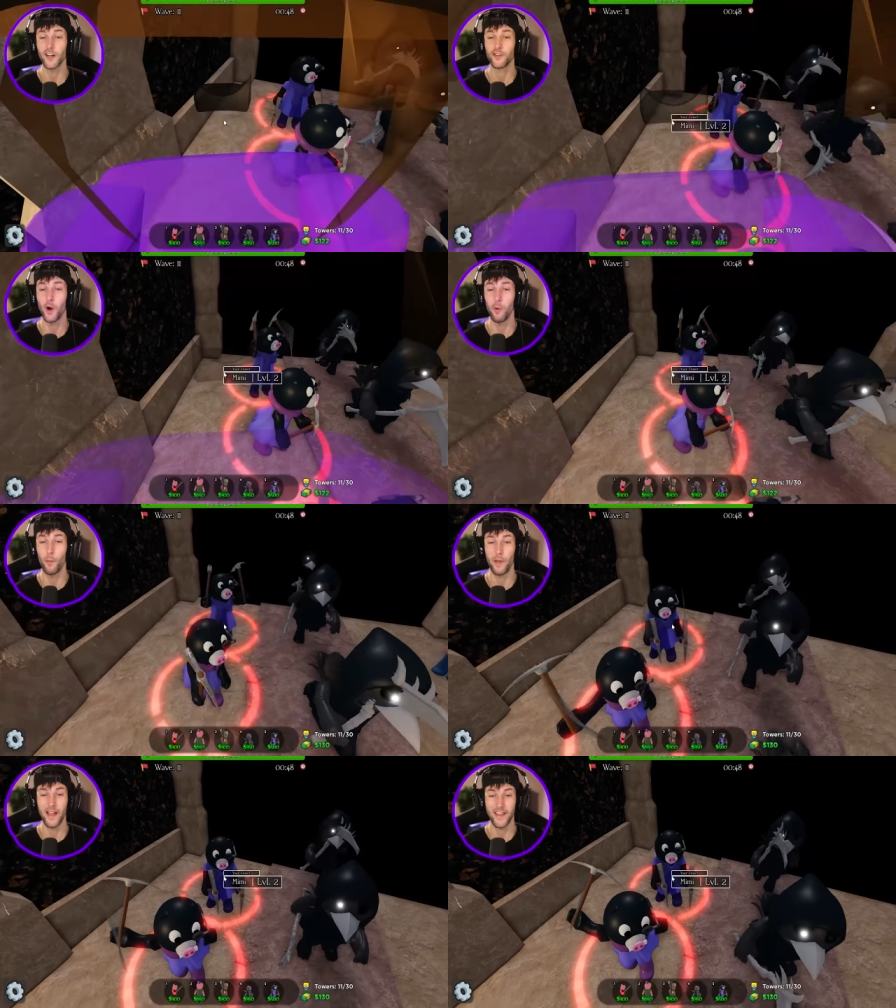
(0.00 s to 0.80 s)
got
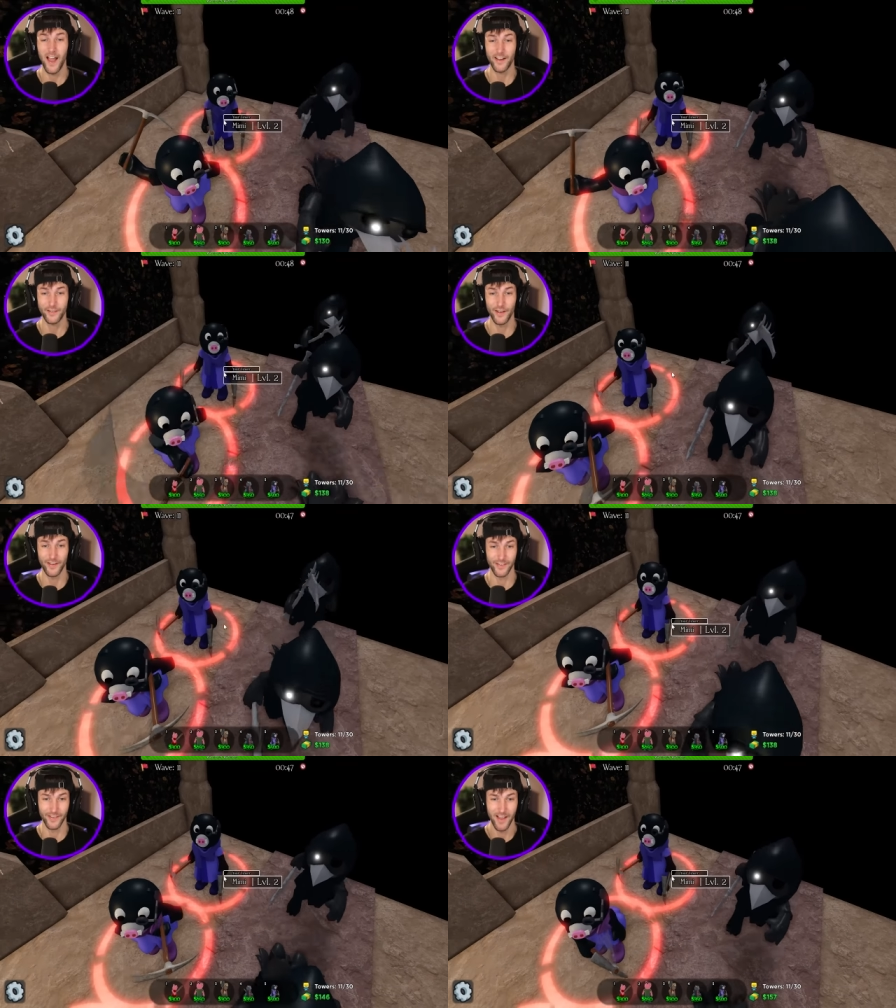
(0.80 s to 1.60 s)
double
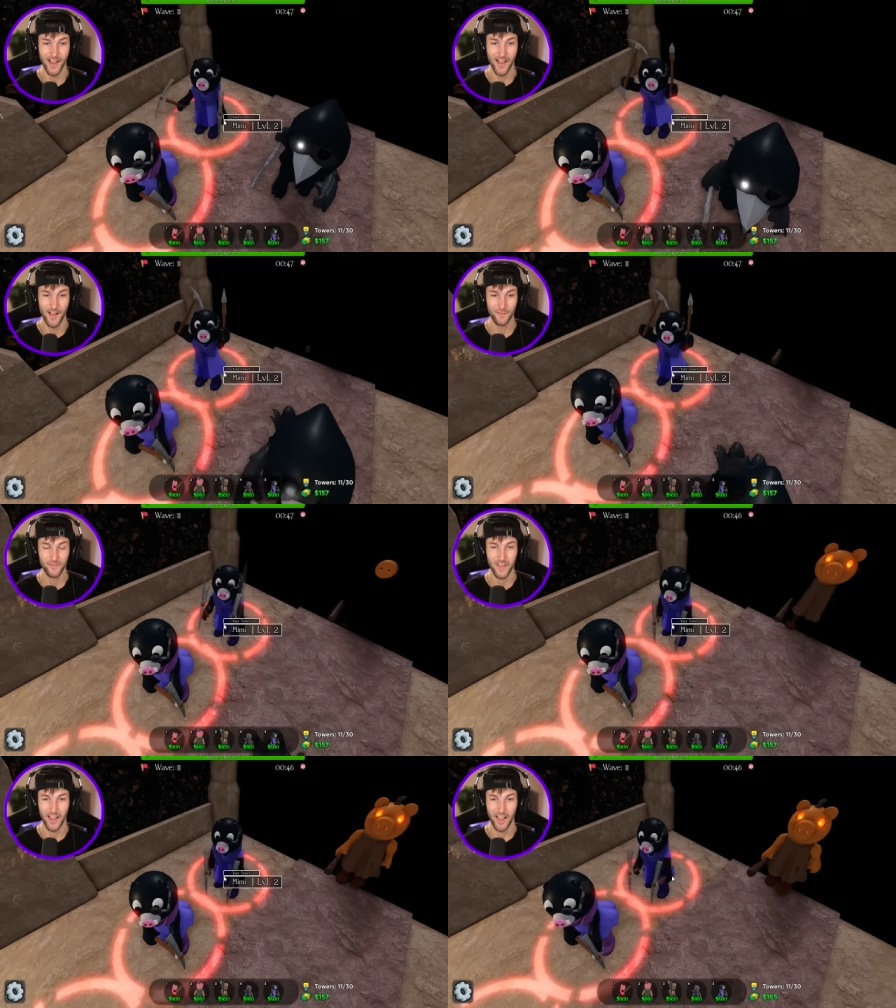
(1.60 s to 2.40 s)
pickaxes.
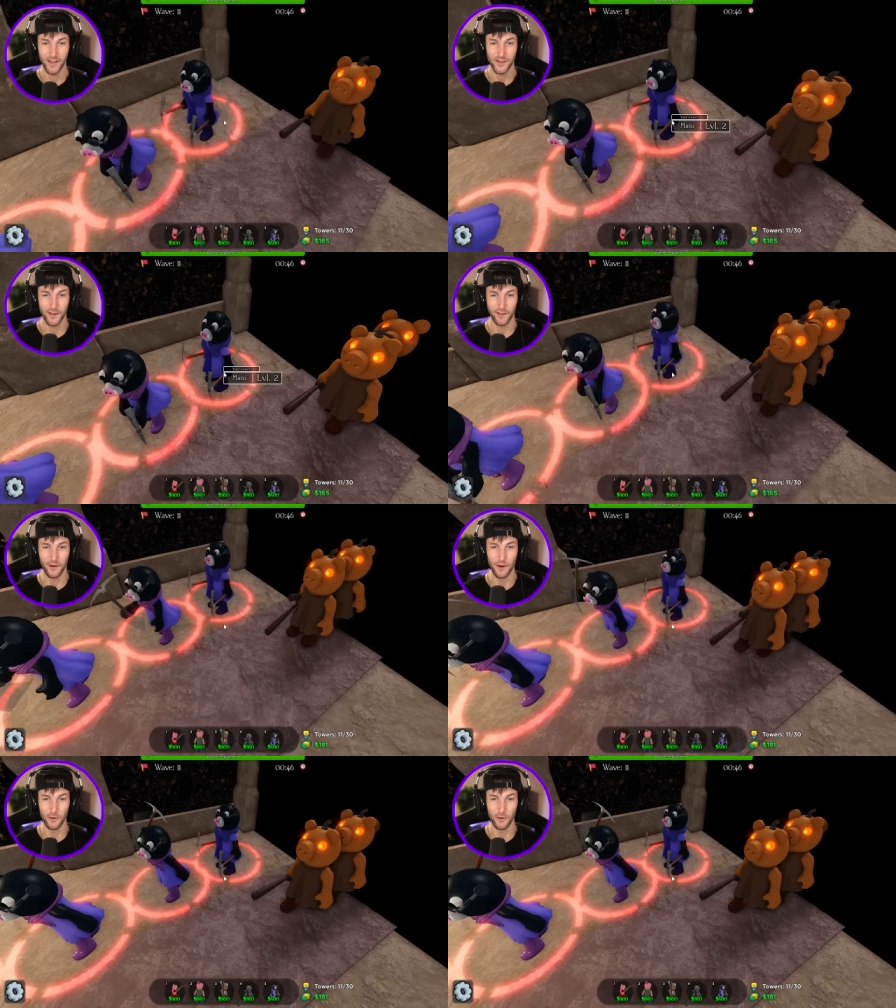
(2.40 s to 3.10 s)
She has a